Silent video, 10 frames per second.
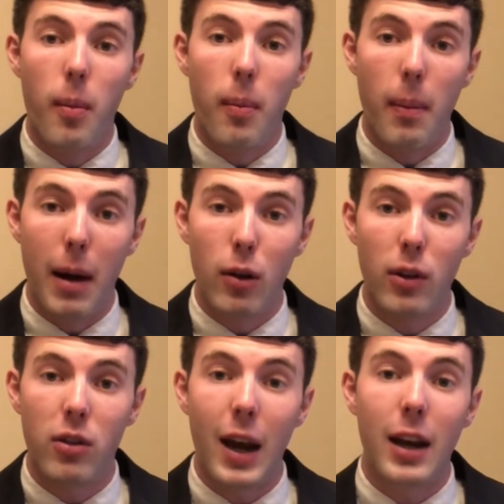But
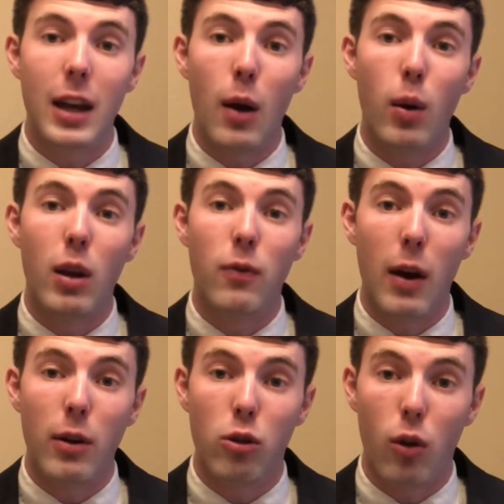Maryland's secondary is
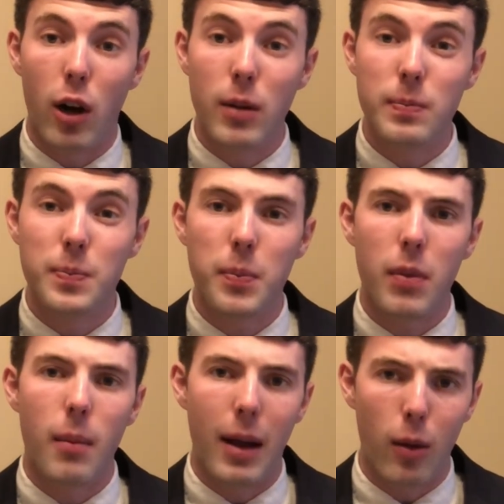very strong.
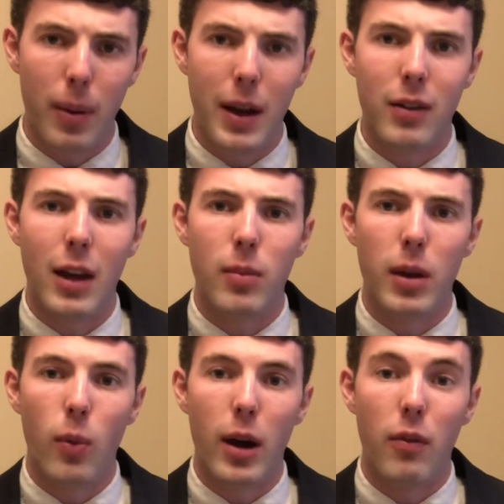Michael Penix has to be
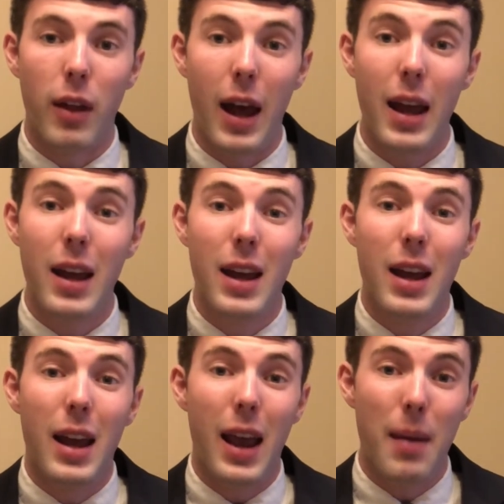aware of that.
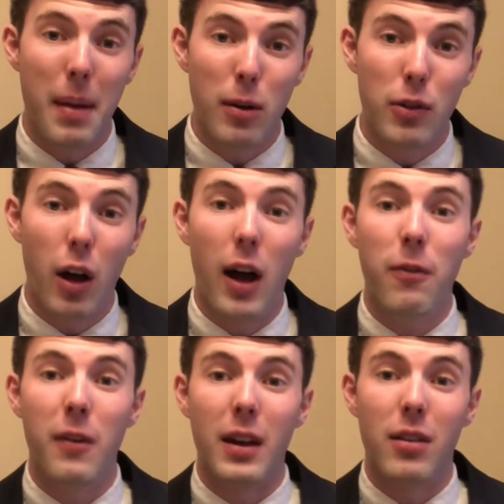And Maryland's
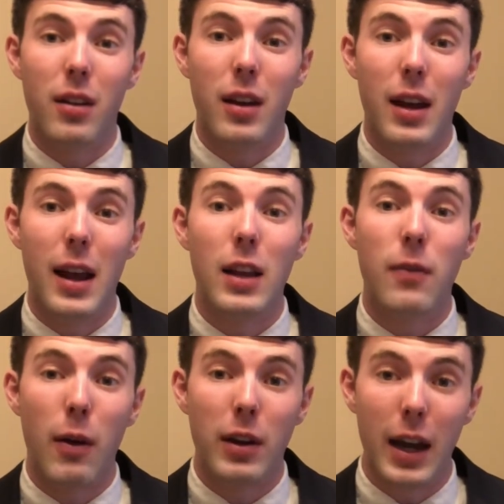offense is
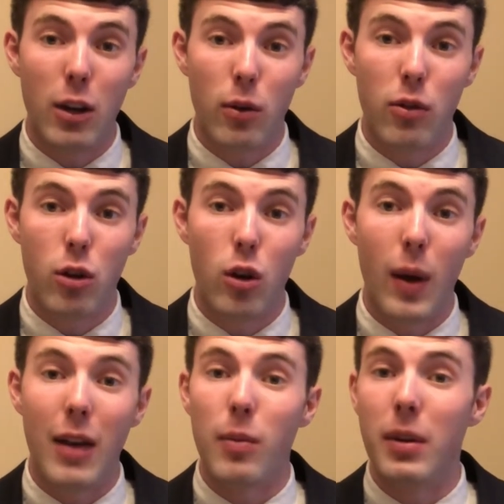very dangerous too,
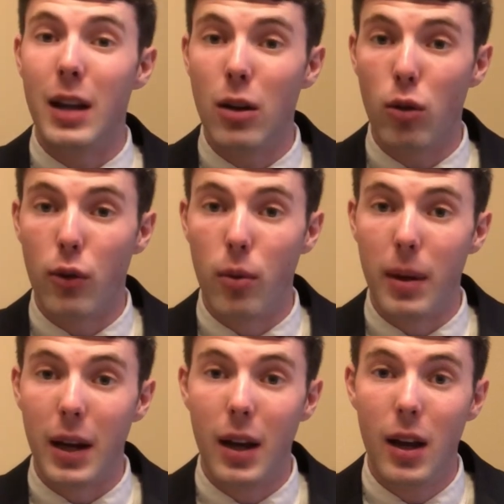has the potential to
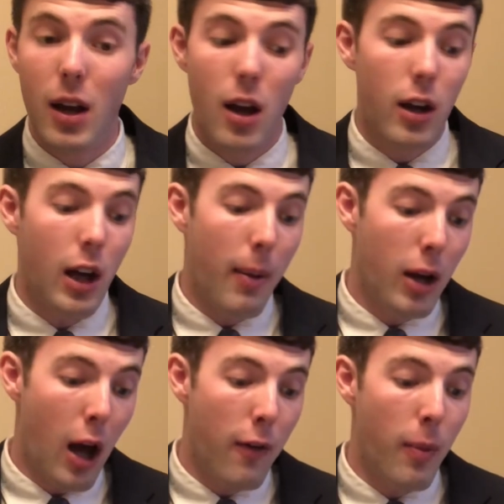be. Coming
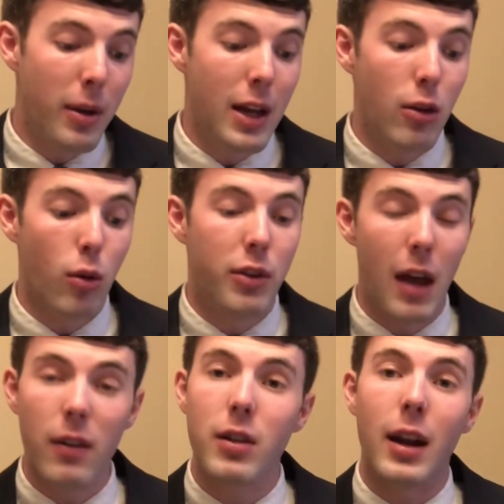off a potential
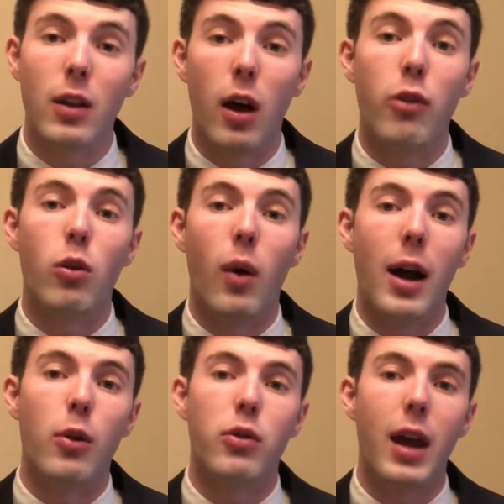devastating loss to
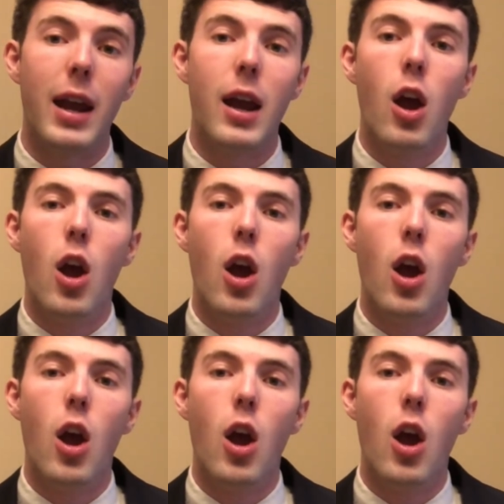Ohio State,